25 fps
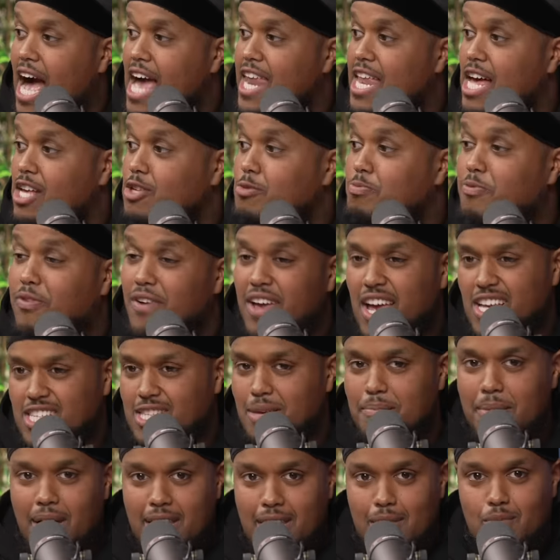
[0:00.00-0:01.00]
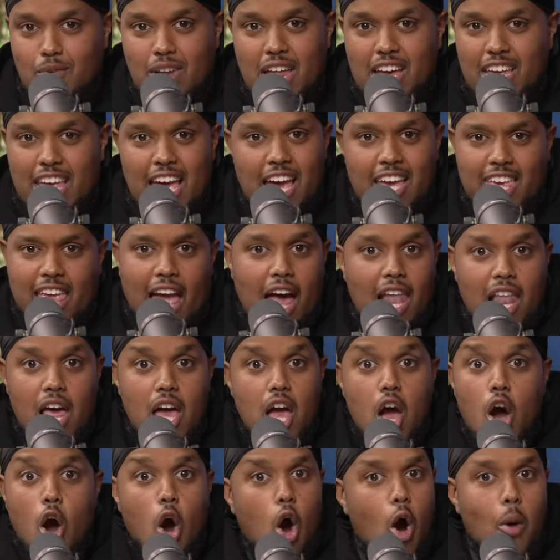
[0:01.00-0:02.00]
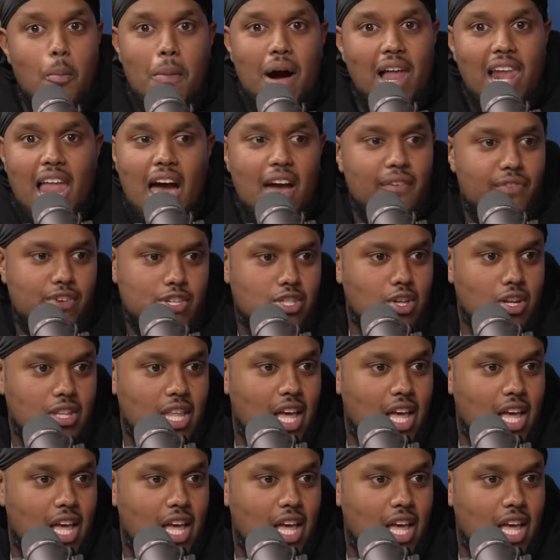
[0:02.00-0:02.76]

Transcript: guy that forgets the man. when I get a gal, on my life it's